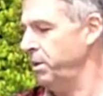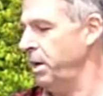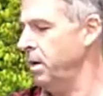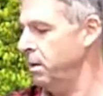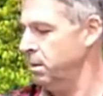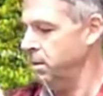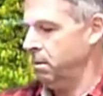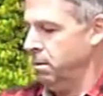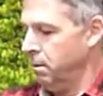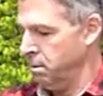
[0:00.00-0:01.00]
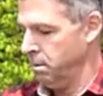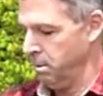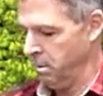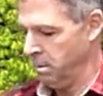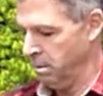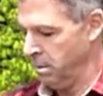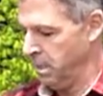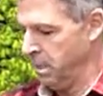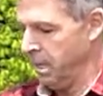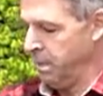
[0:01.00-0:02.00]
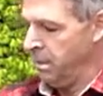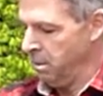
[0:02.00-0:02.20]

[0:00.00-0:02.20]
today. Again,